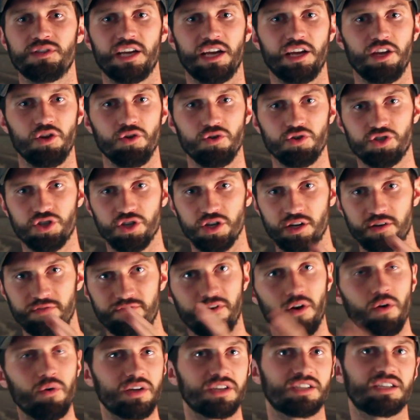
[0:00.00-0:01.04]
that you should
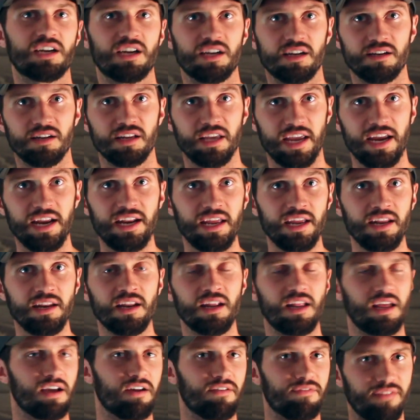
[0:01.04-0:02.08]
focus on
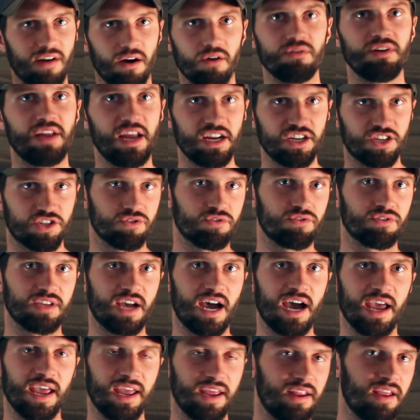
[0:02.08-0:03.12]
eating, like a foundational
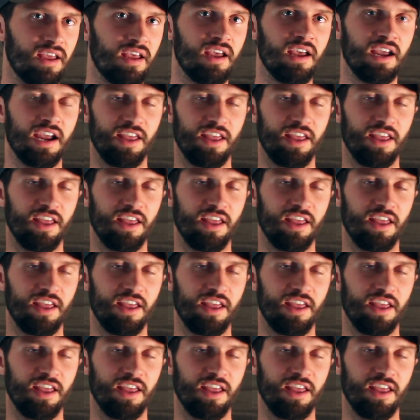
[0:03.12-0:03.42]
diet,